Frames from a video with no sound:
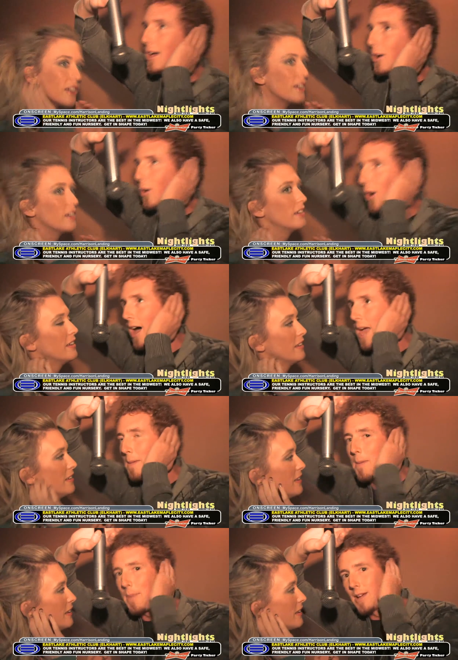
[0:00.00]
Speaker 1: Well, Amy
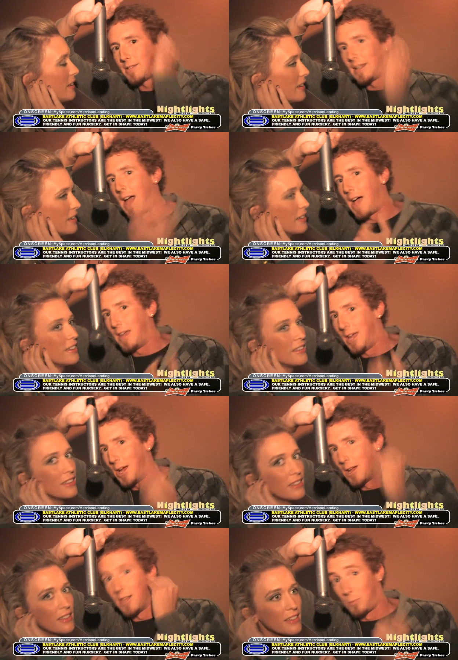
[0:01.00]
Beers and I are here.
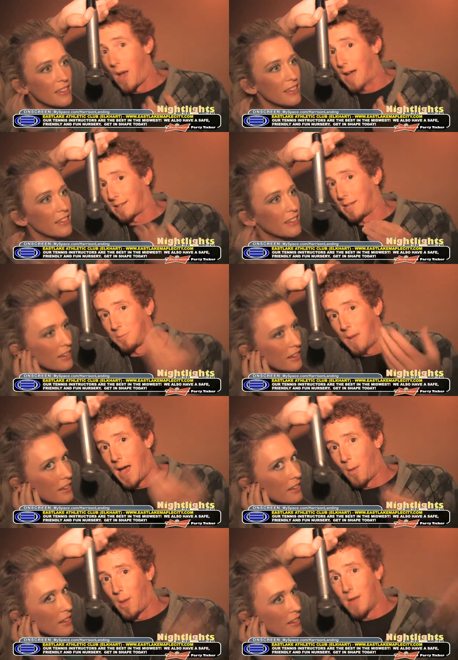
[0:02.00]
This is Brock Demus, by the way,